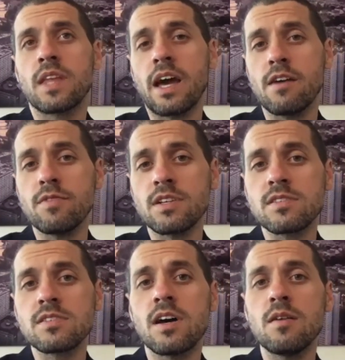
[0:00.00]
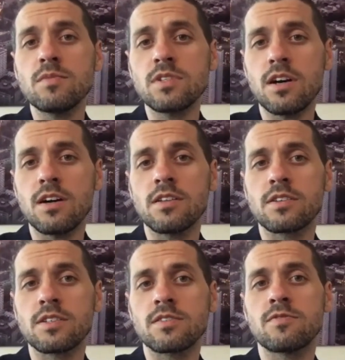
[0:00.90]
having some
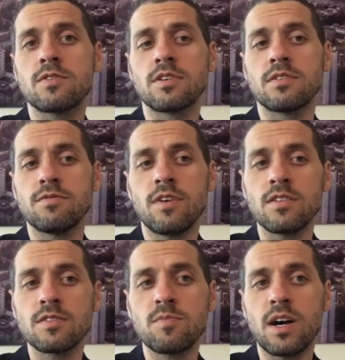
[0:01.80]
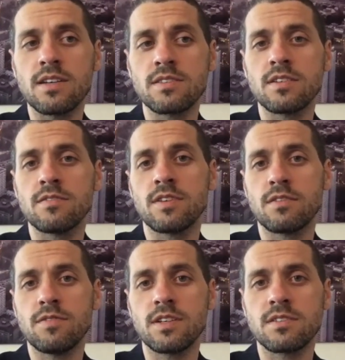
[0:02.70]
tolerance for a false positive and
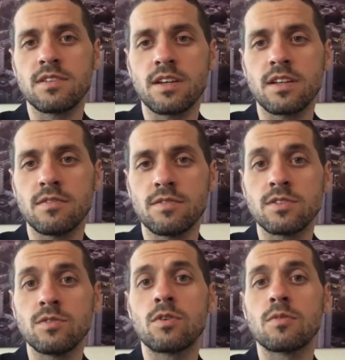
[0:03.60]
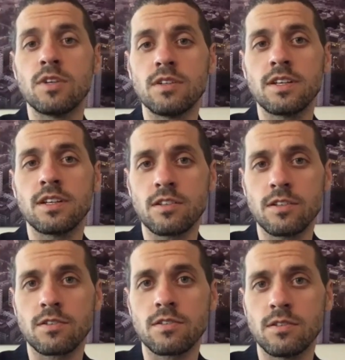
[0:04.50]
a false negative is normal in
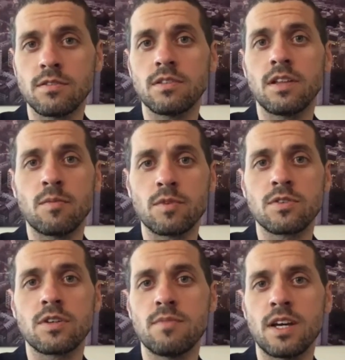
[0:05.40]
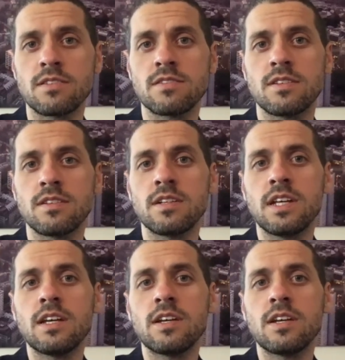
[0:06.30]
clinical laboratory medicine.